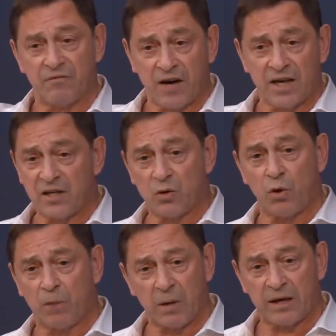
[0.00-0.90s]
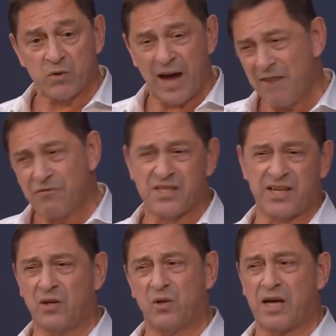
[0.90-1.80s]
invited to every
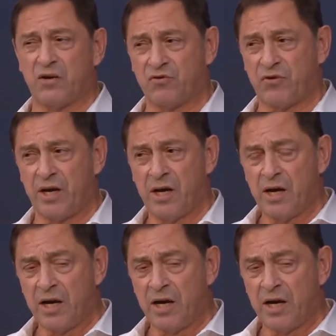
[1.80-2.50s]
single country